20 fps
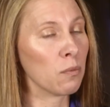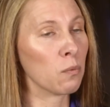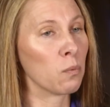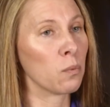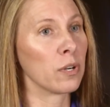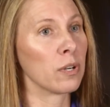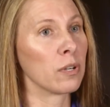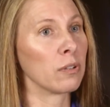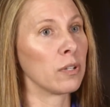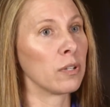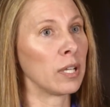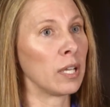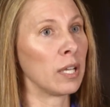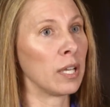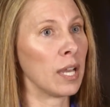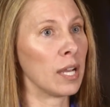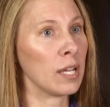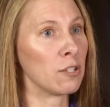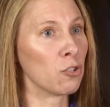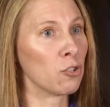we're looking
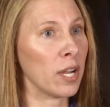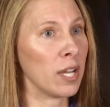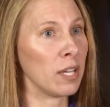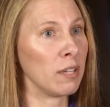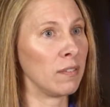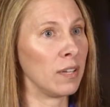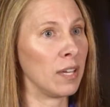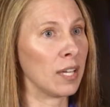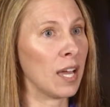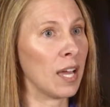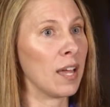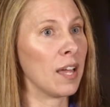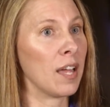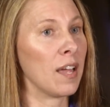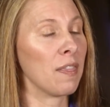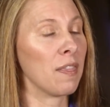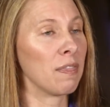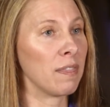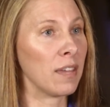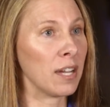at
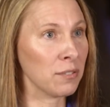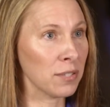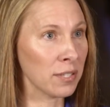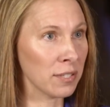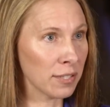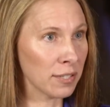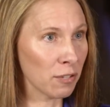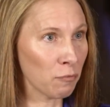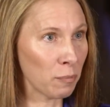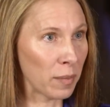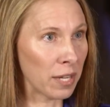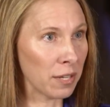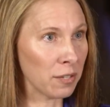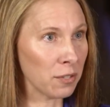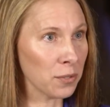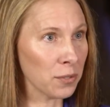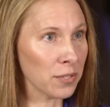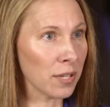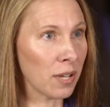driving thousands of miles